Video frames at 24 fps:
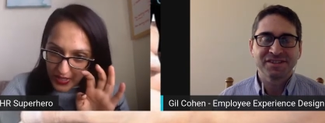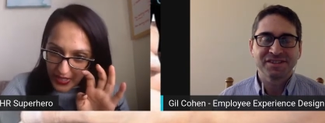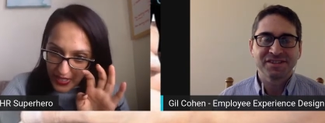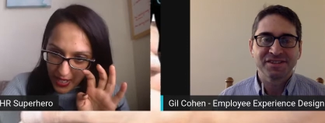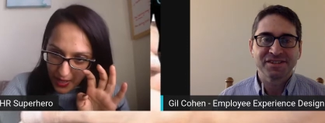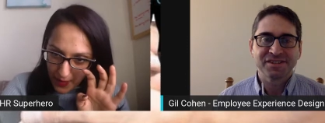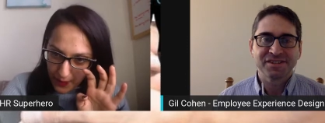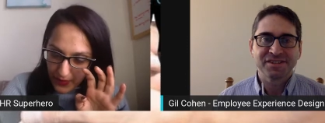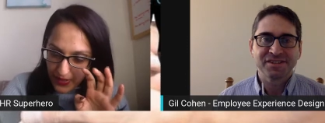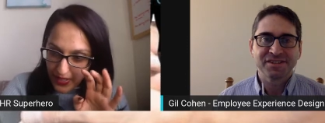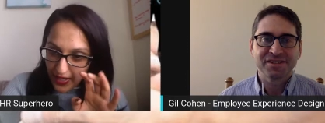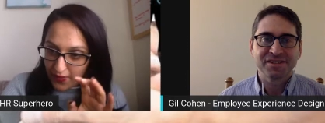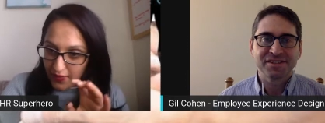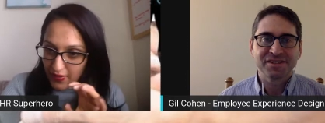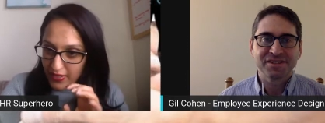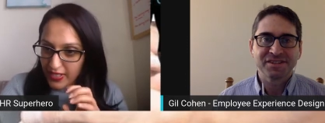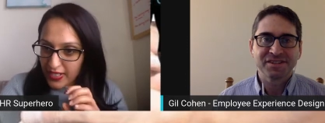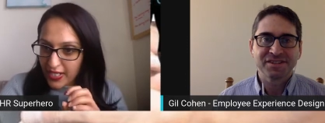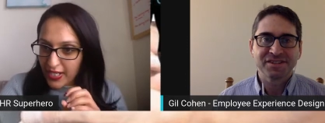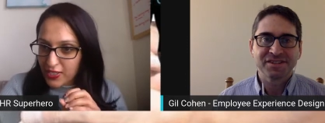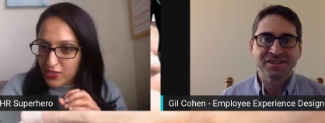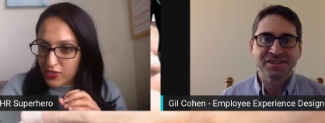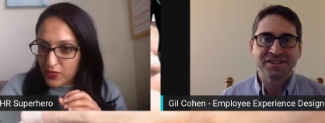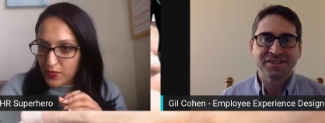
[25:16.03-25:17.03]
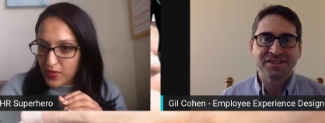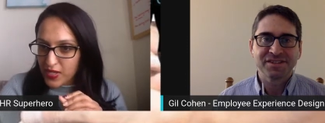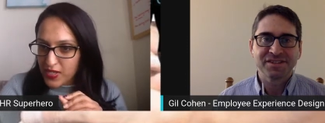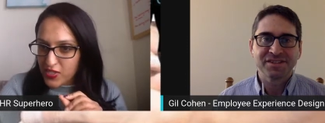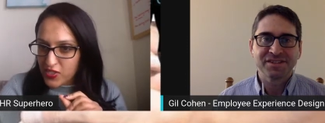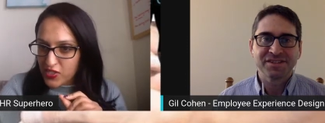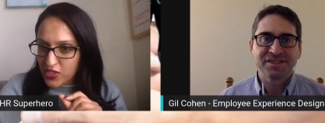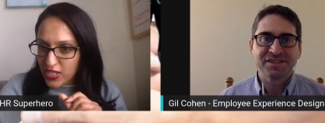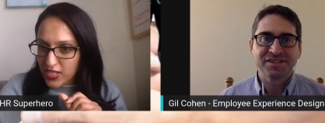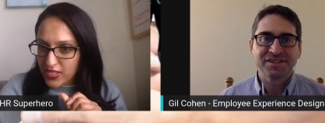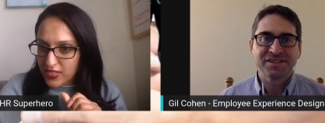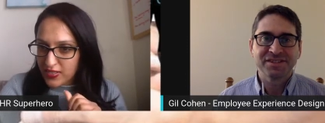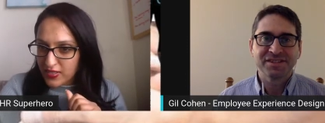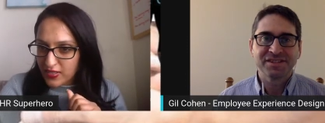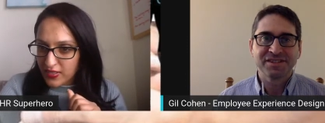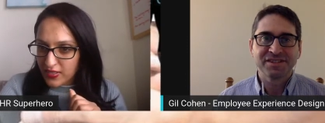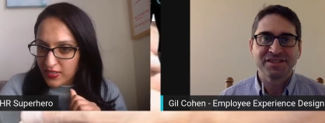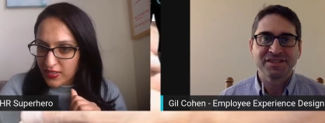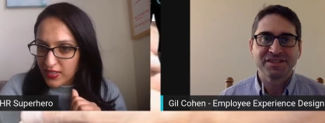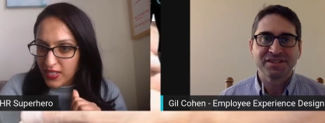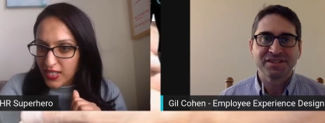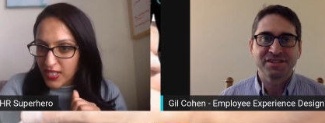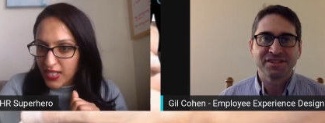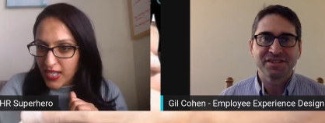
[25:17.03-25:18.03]
Speaker 1: Happy hour engagement. Jason
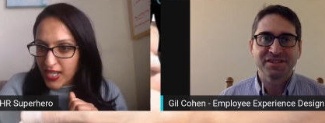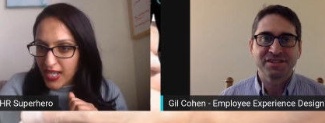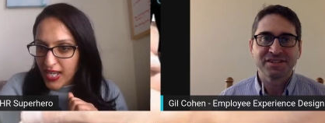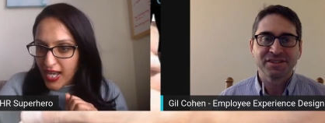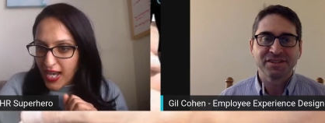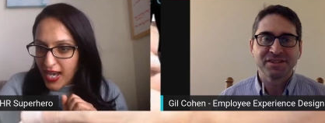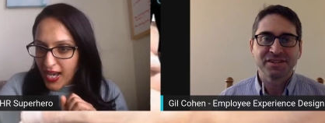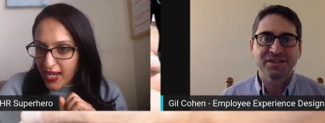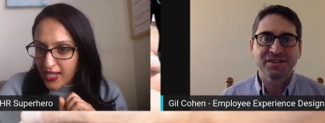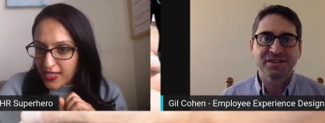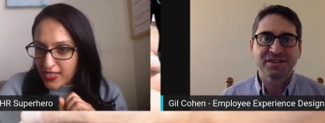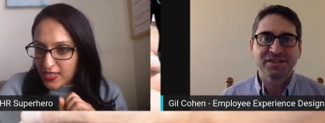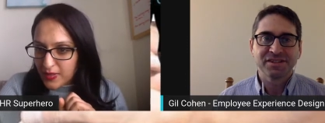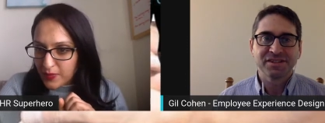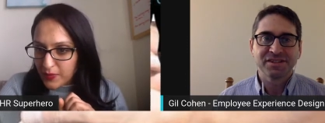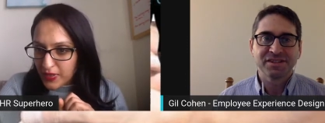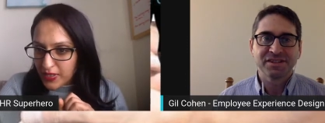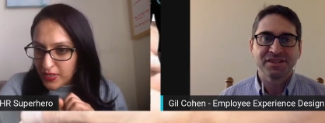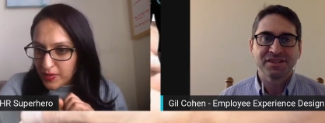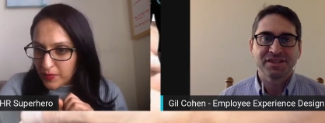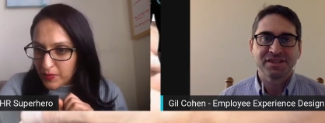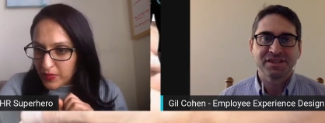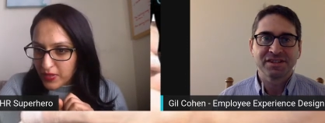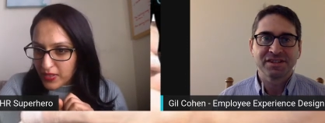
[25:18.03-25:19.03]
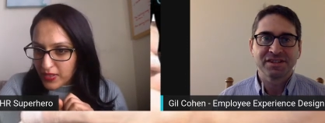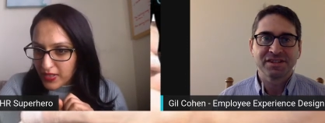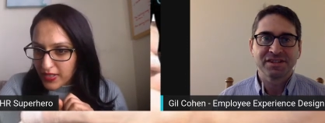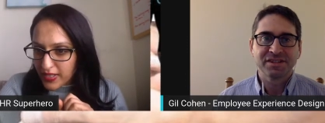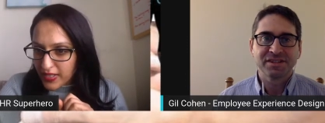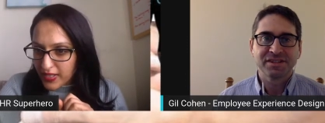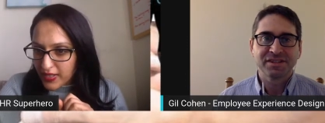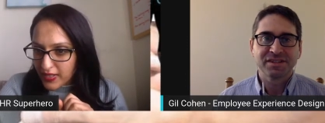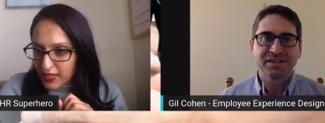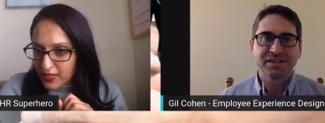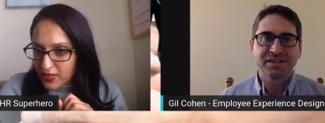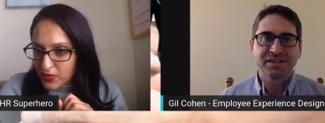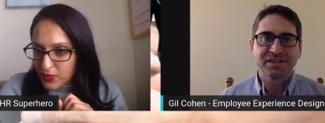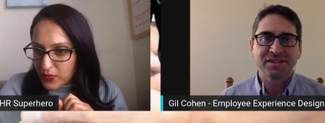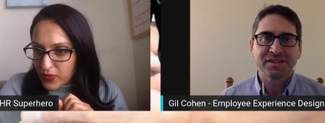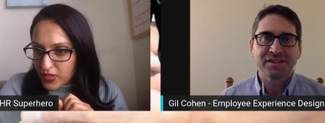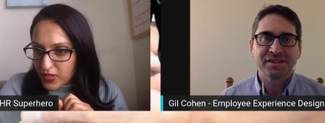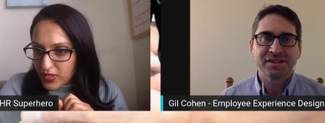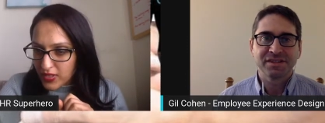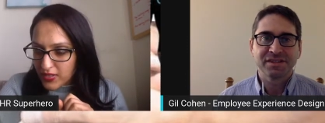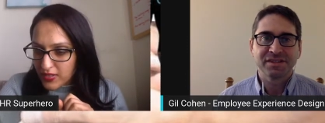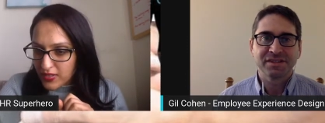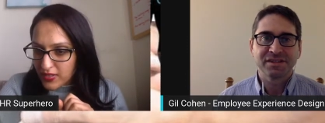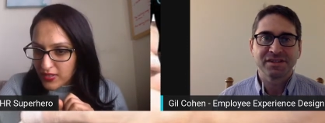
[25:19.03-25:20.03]
has been playing this with
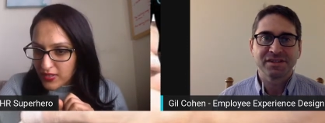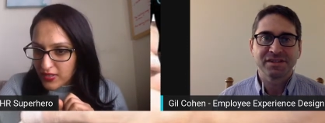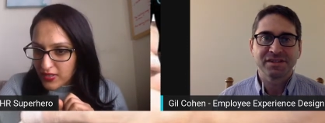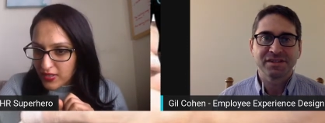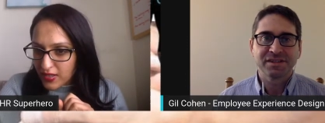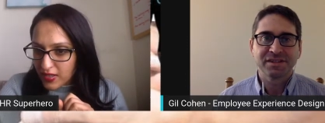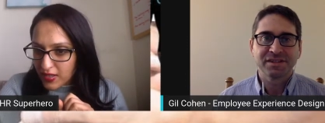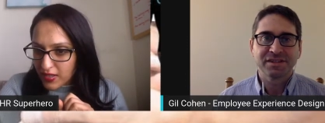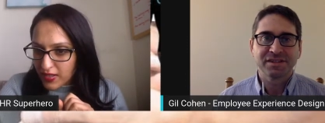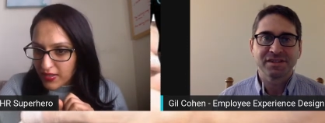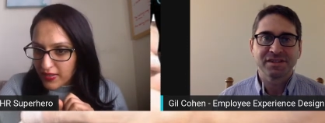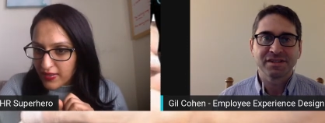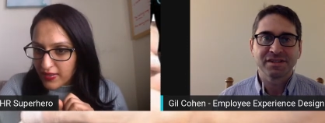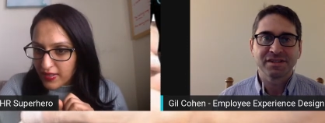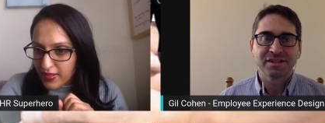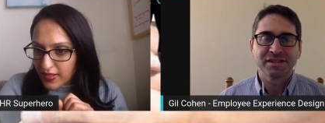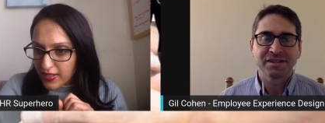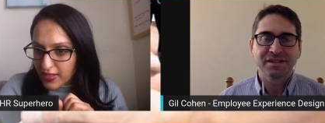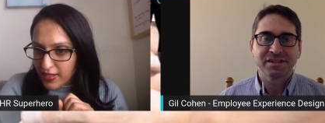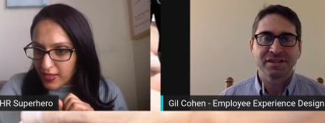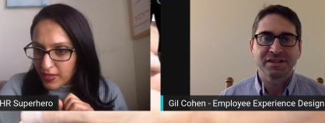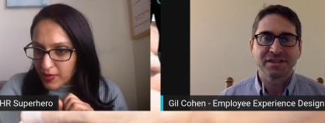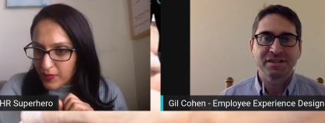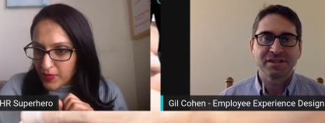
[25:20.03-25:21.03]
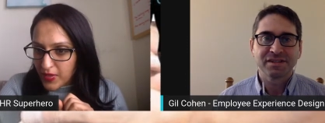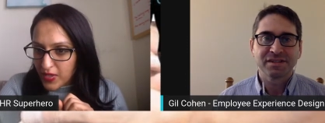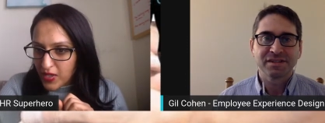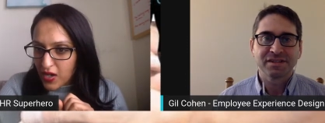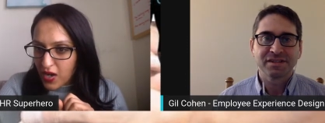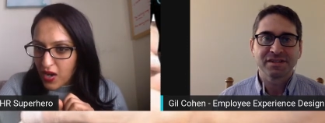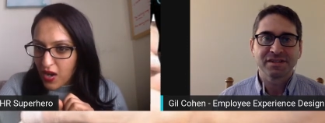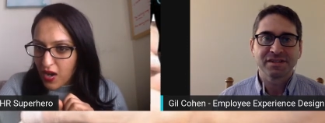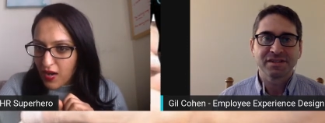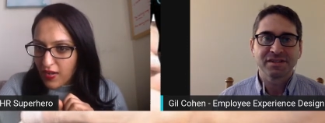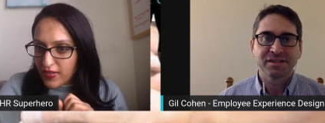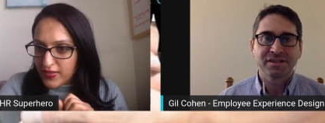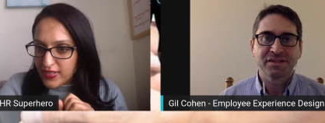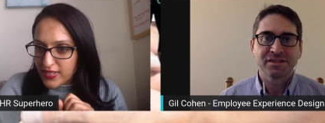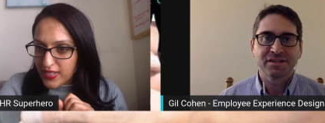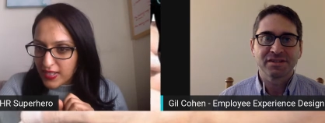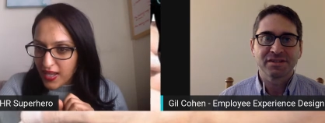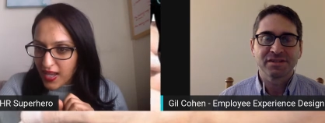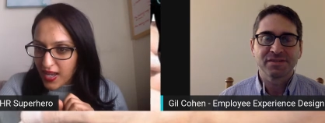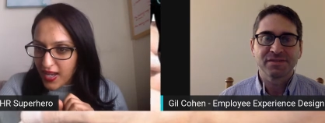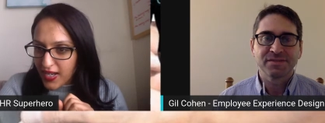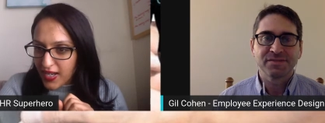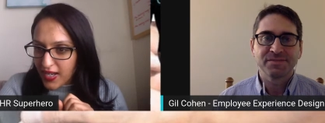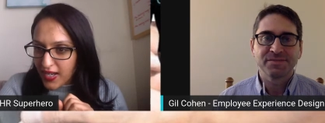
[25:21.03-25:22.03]
his uh, team on
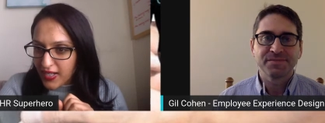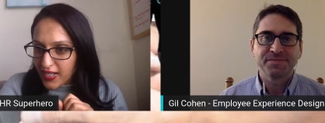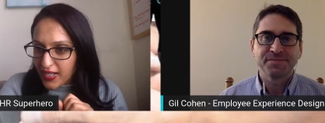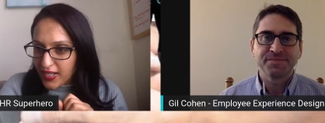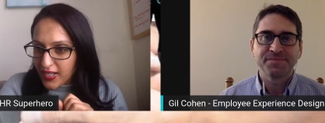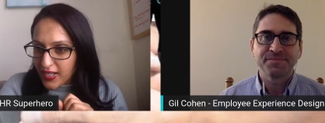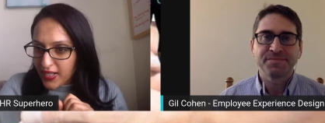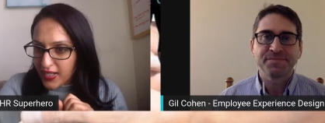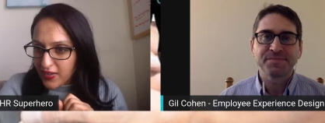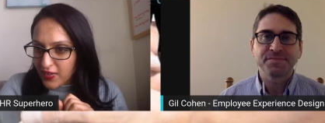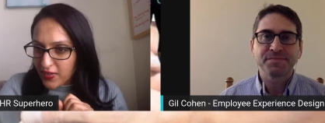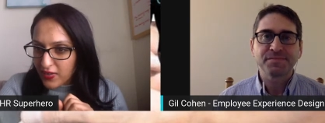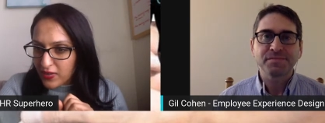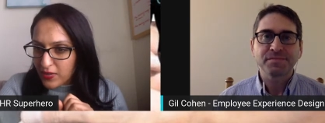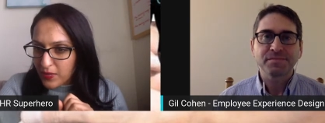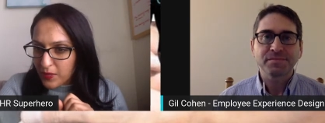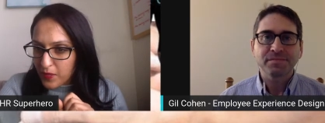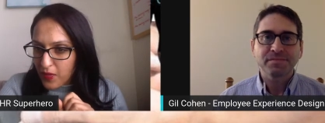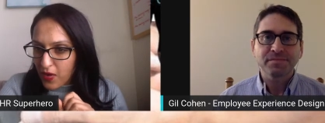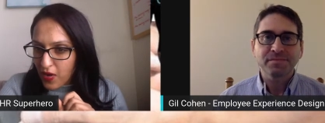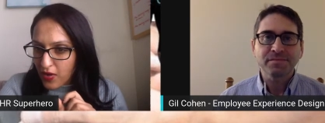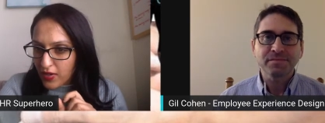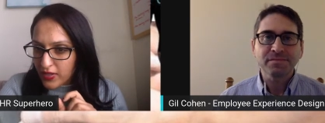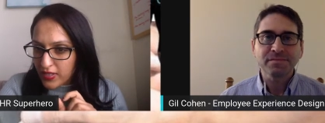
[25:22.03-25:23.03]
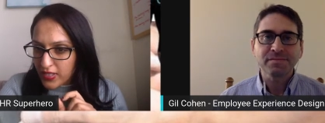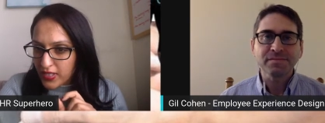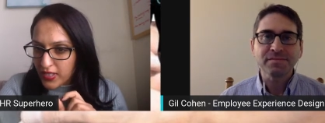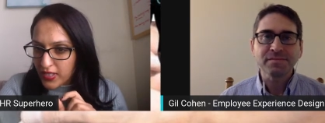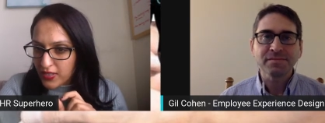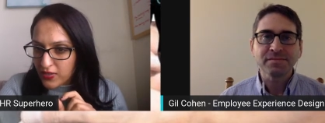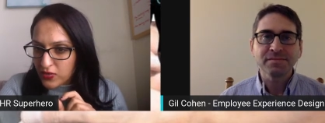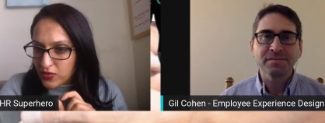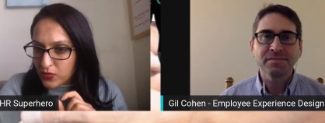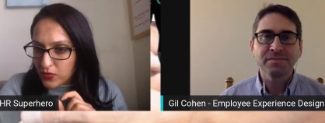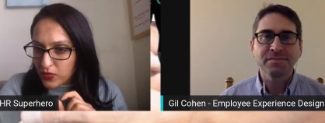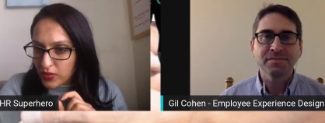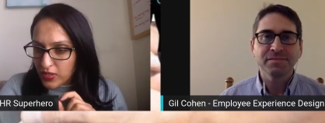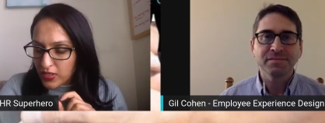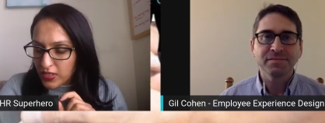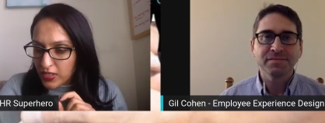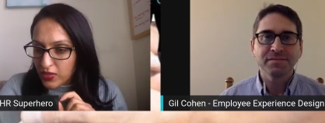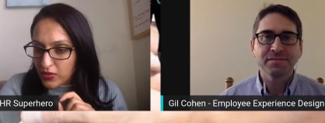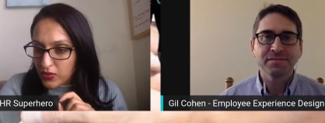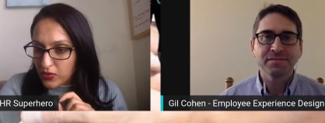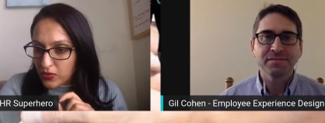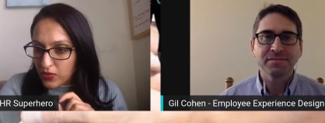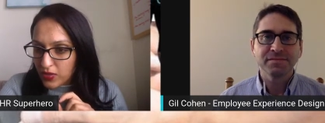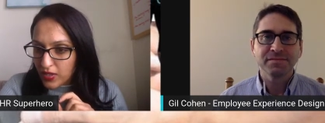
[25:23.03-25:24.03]
Slack. I can hear the bonding. It's really
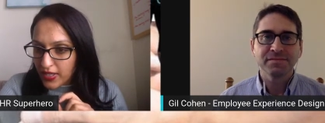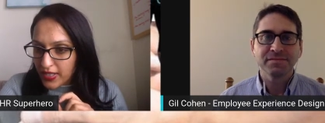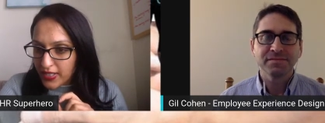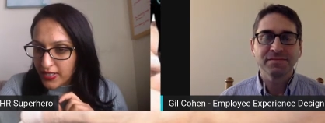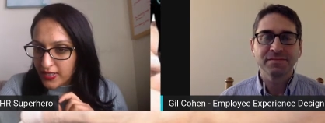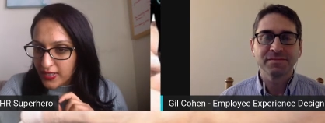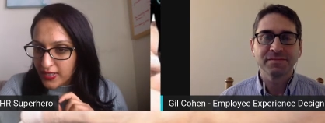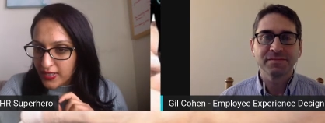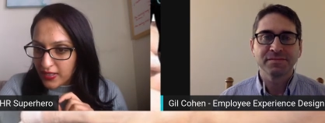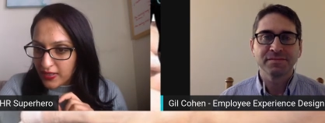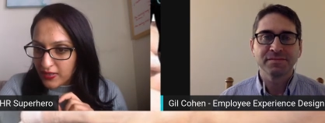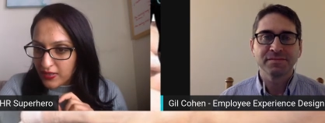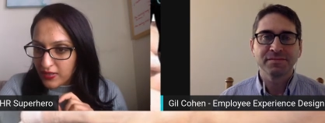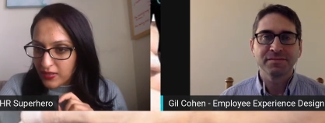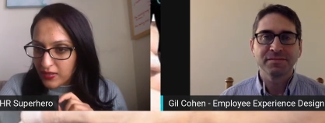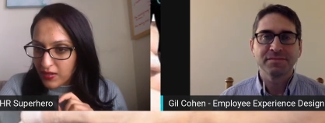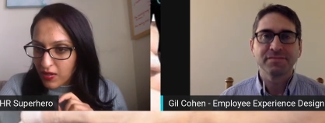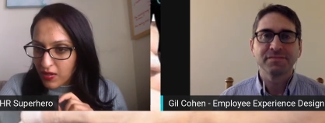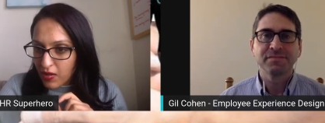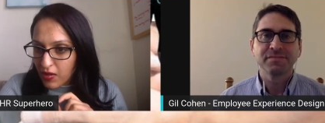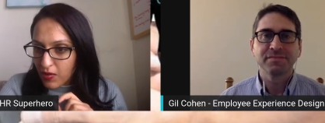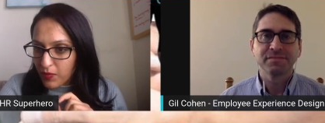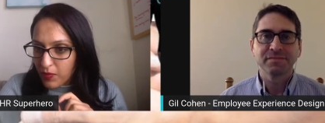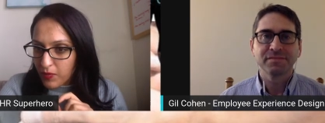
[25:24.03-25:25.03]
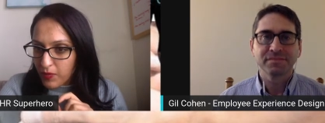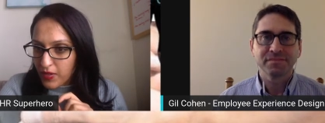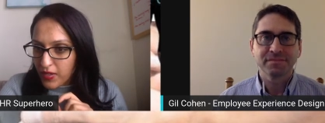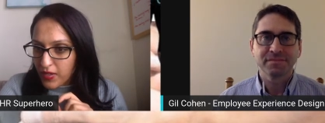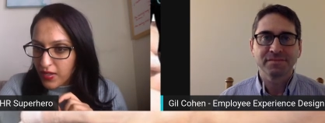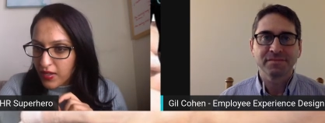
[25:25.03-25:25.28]
cool idea to help